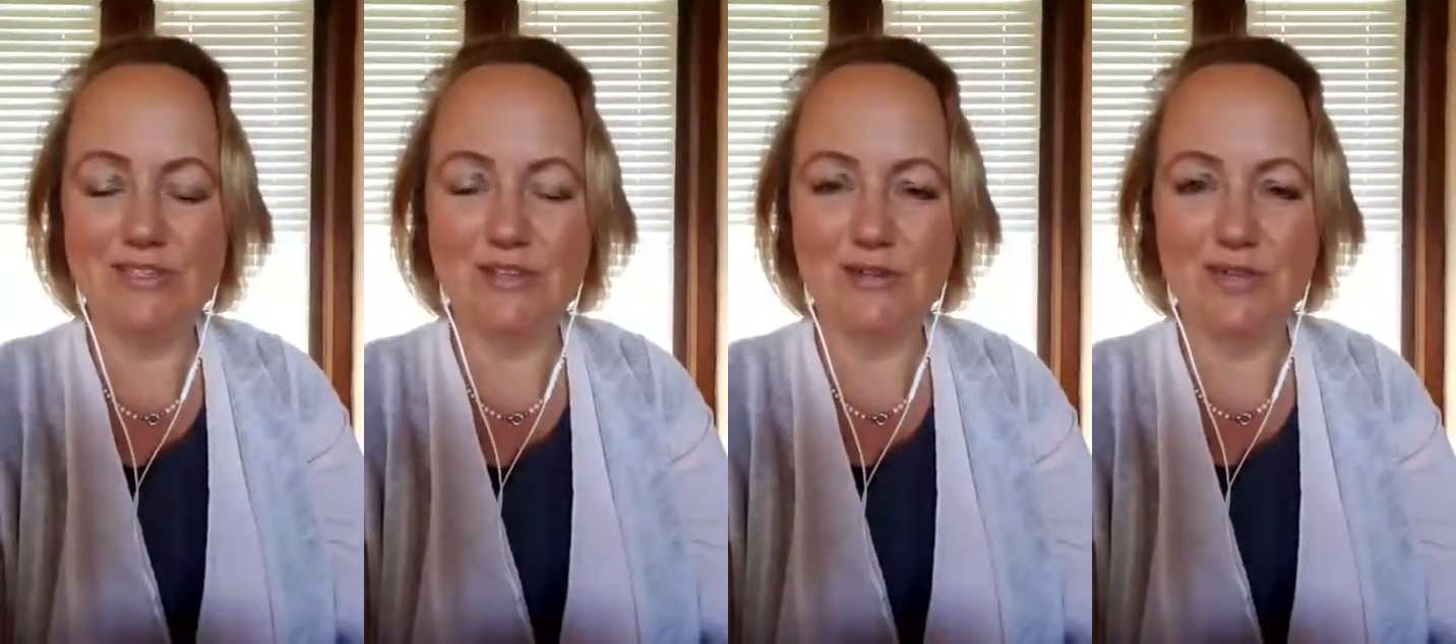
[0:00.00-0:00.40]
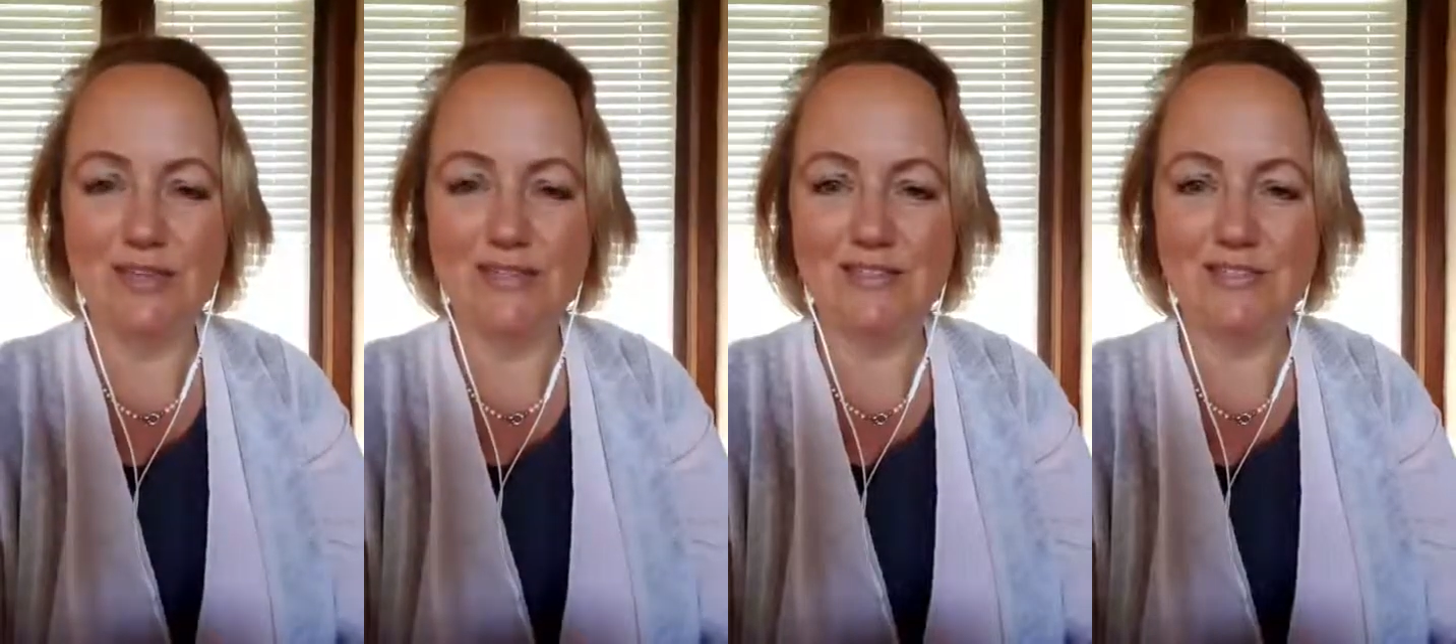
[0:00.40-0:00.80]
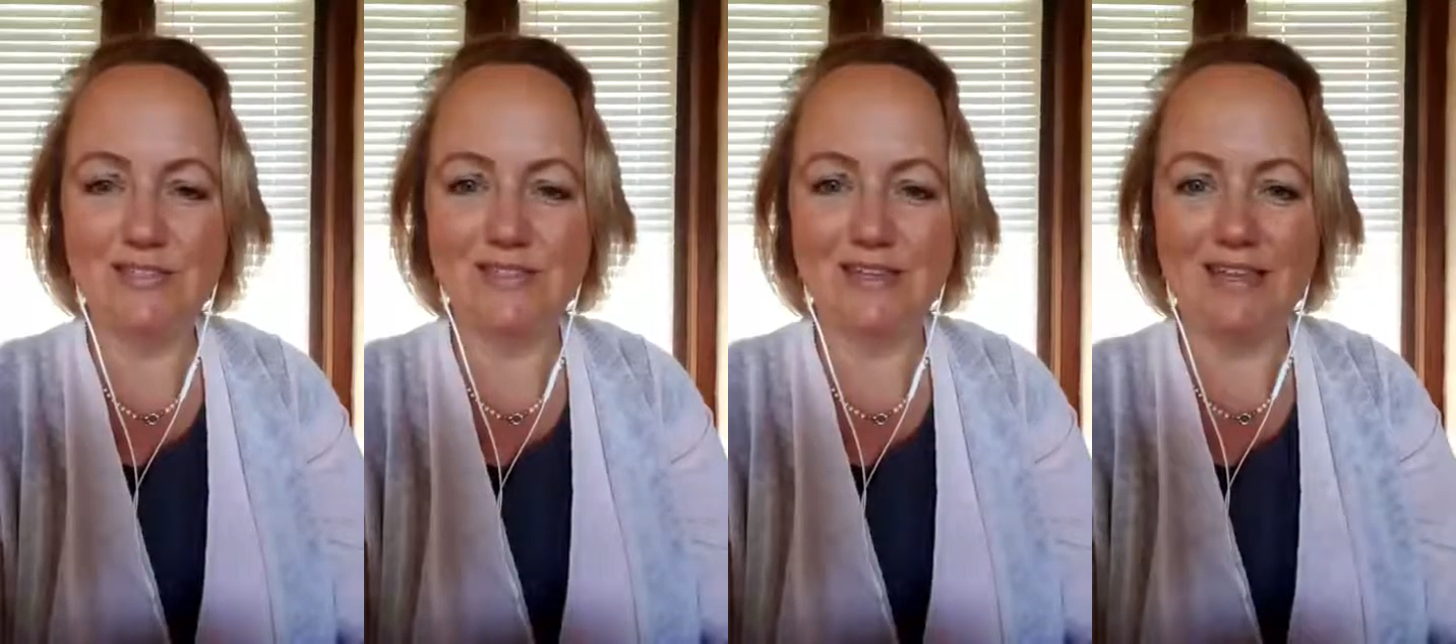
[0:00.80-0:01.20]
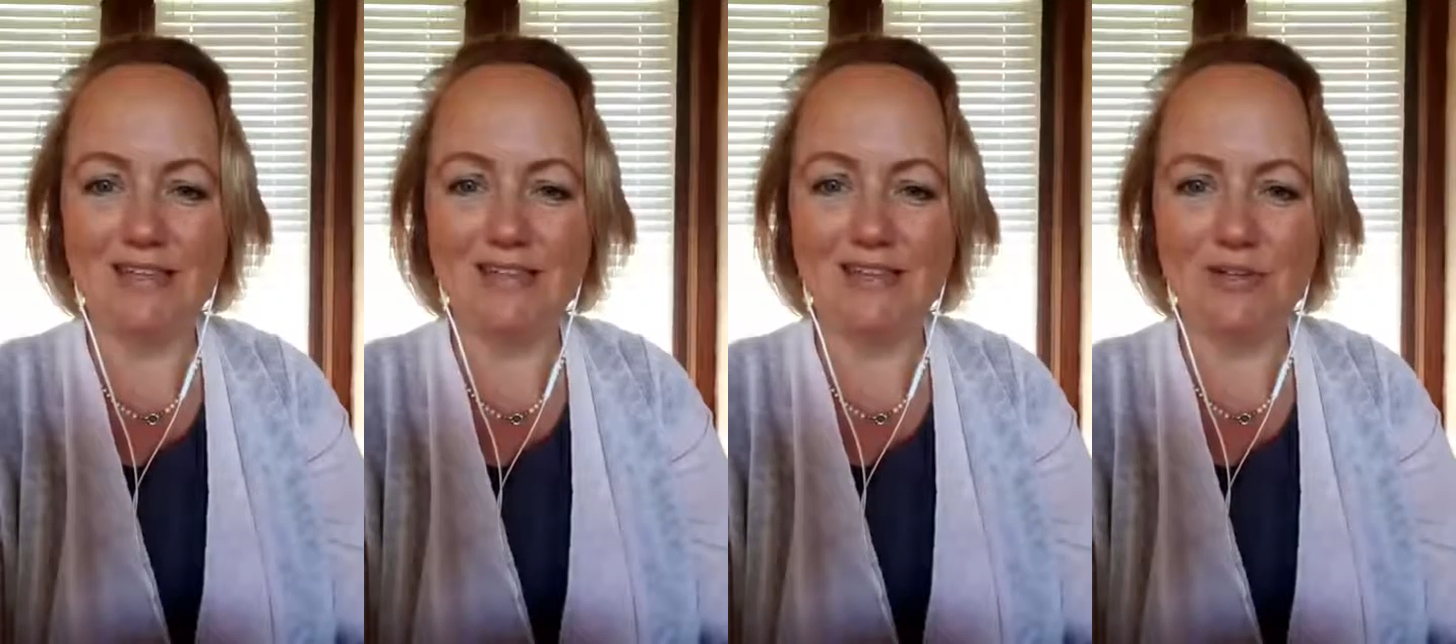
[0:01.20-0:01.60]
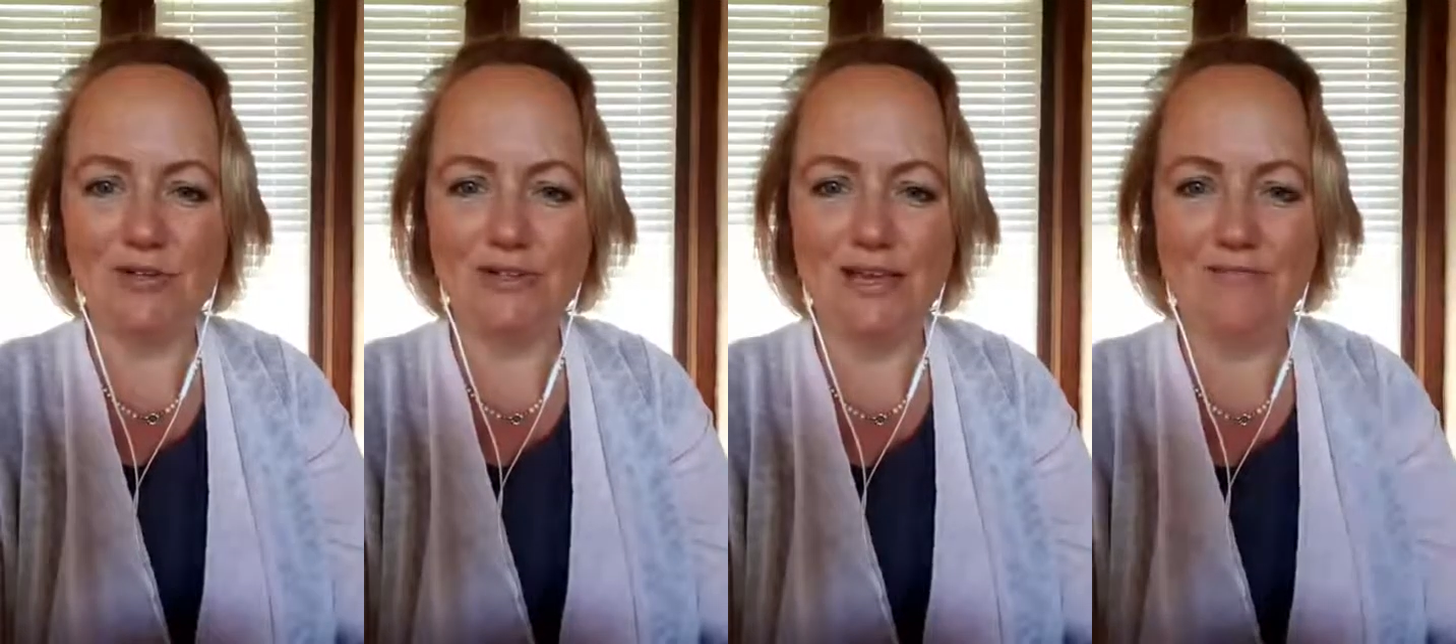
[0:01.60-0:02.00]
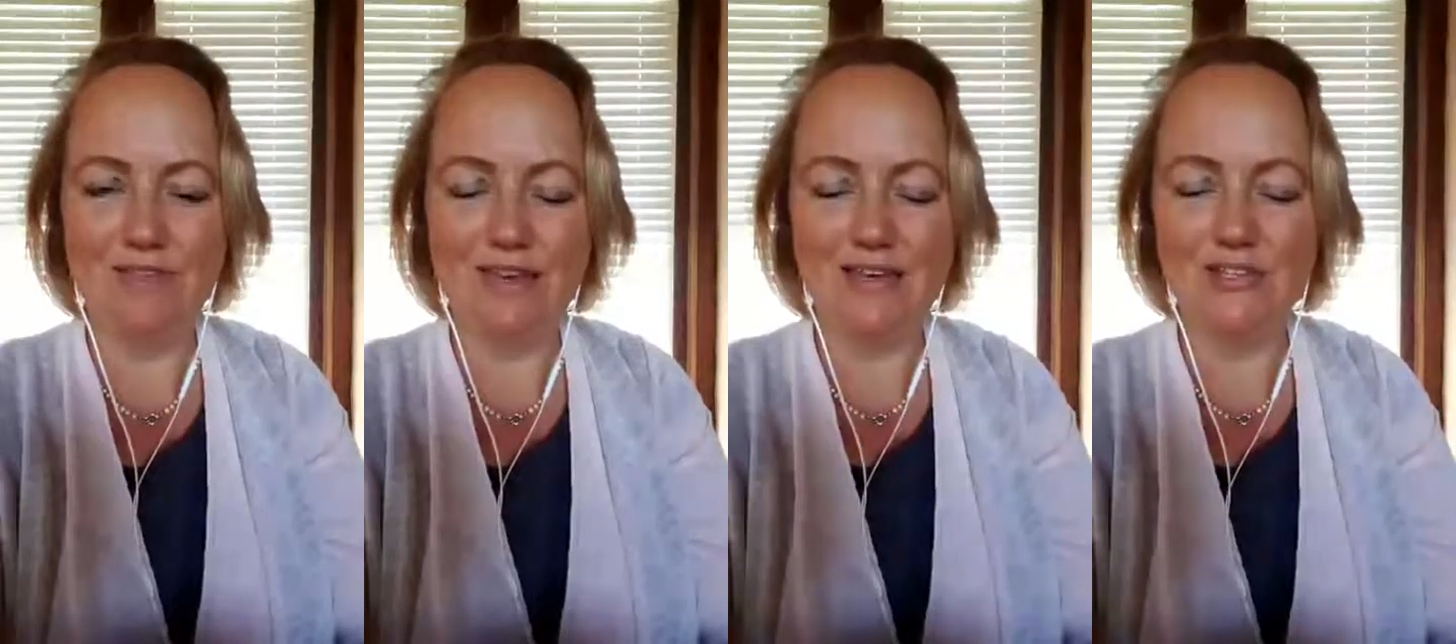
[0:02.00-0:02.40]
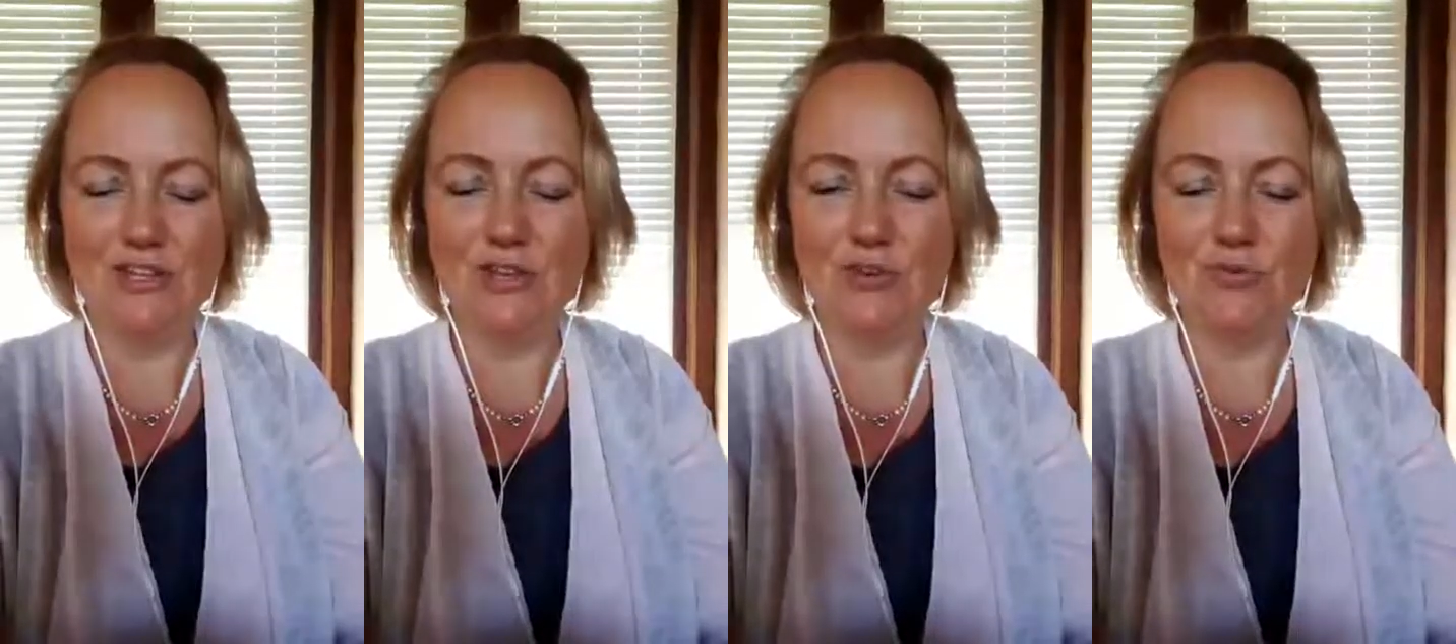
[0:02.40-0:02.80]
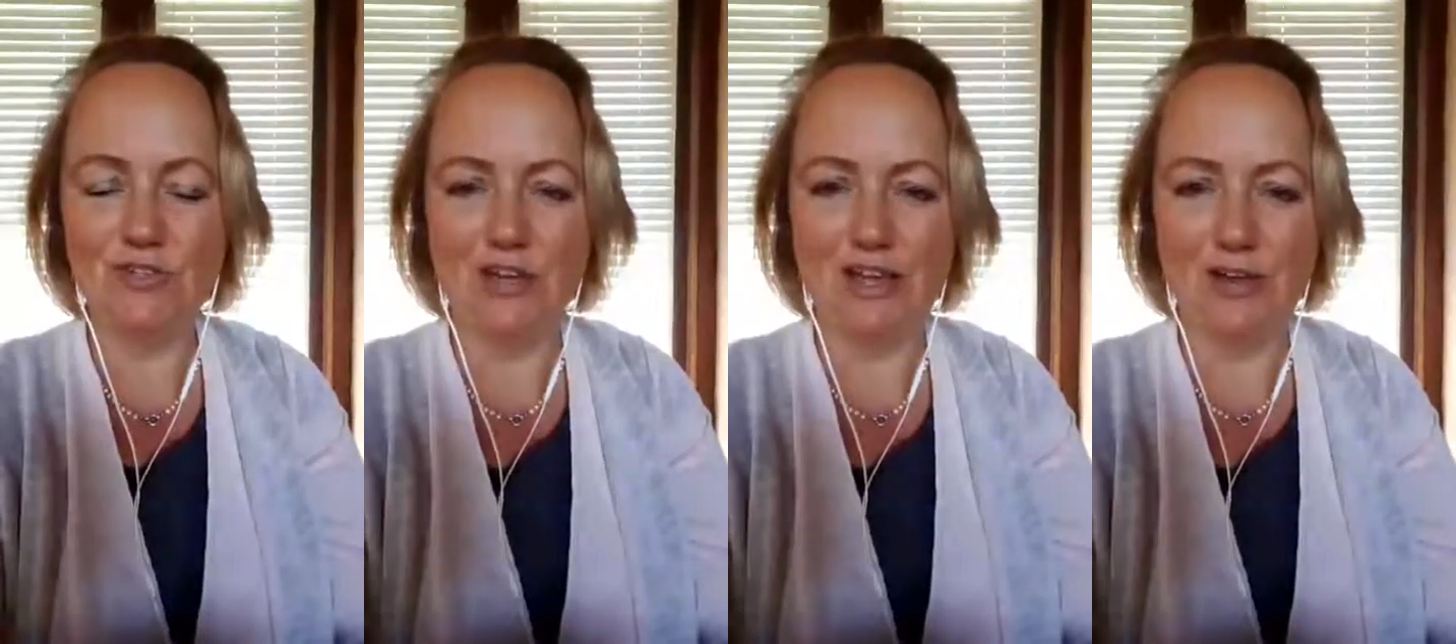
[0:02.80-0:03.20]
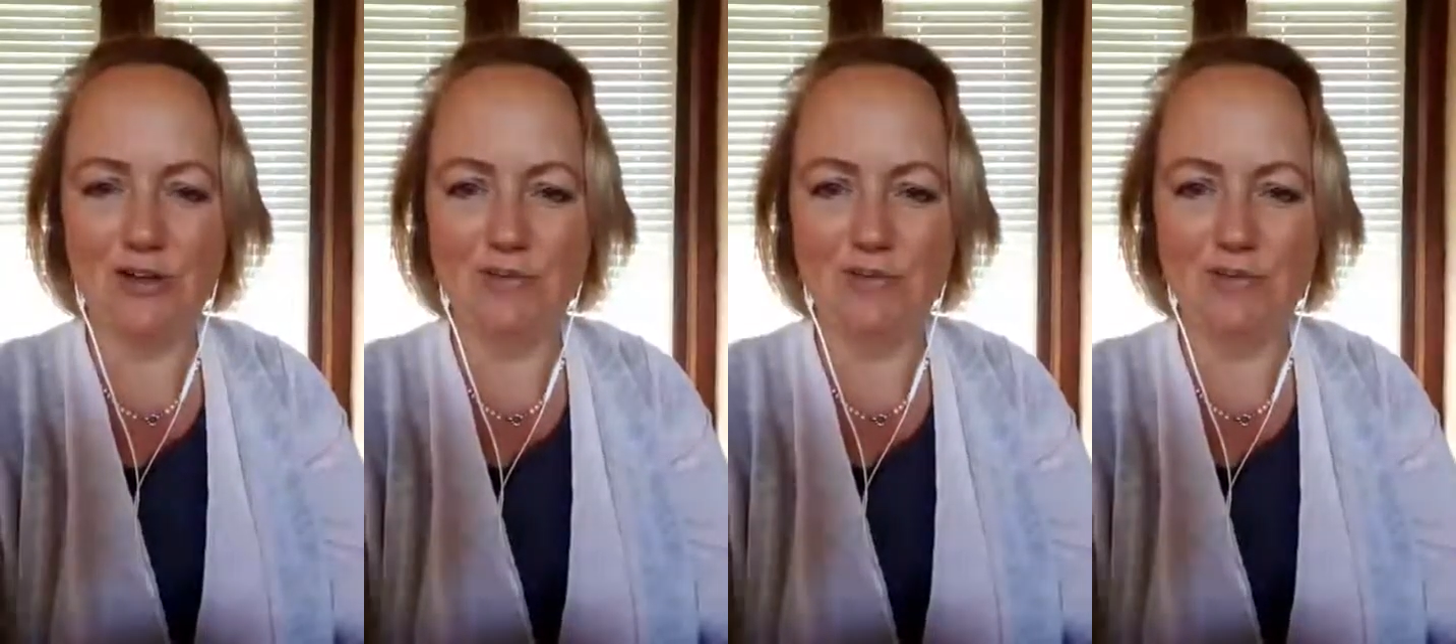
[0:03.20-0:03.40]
So it's just easier not to have that internal dialogue